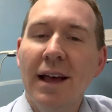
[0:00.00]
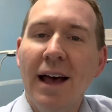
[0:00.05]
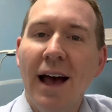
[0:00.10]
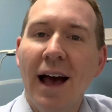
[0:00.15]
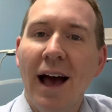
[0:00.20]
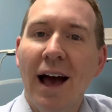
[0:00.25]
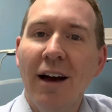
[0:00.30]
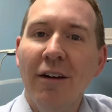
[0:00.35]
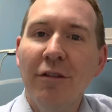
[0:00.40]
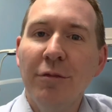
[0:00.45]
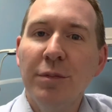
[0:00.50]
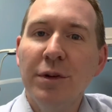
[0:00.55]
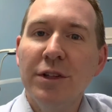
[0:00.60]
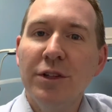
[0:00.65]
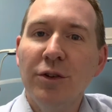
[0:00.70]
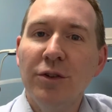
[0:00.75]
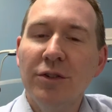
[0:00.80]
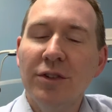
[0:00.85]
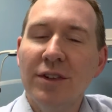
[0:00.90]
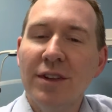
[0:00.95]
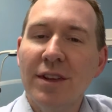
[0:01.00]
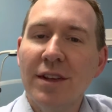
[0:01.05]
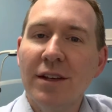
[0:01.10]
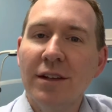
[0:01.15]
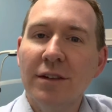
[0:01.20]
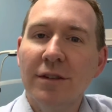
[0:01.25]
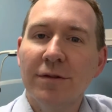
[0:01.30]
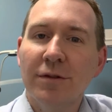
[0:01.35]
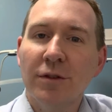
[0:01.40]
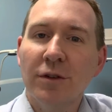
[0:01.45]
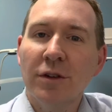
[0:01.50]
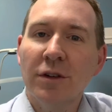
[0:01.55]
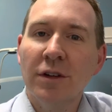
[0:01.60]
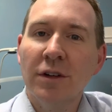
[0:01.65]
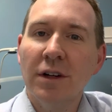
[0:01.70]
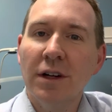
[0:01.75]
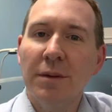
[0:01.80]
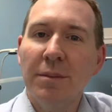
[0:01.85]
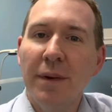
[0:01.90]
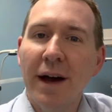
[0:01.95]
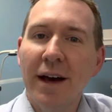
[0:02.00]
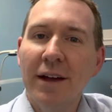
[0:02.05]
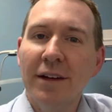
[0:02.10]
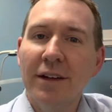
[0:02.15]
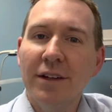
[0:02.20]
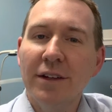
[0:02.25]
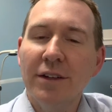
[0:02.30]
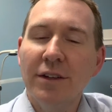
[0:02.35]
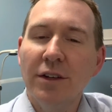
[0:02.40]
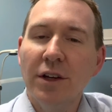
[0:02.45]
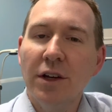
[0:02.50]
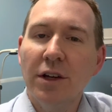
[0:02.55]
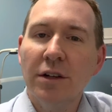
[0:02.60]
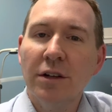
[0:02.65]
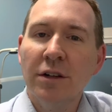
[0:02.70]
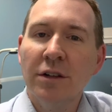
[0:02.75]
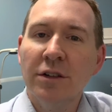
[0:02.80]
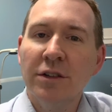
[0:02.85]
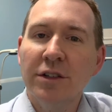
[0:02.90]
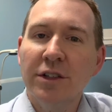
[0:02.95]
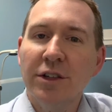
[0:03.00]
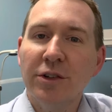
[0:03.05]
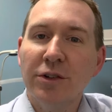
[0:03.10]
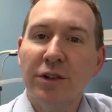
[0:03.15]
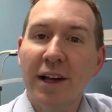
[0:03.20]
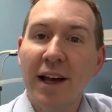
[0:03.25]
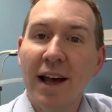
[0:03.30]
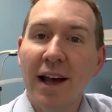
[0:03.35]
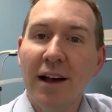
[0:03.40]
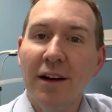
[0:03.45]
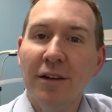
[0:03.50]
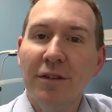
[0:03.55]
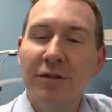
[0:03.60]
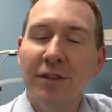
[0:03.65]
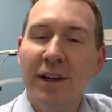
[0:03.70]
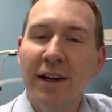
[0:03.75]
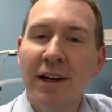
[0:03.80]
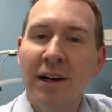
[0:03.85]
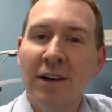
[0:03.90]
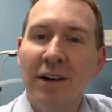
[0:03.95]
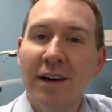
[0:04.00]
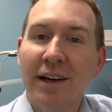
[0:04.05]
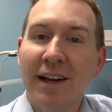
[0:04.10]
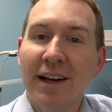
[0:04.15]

I've been using this for about a year and a half now,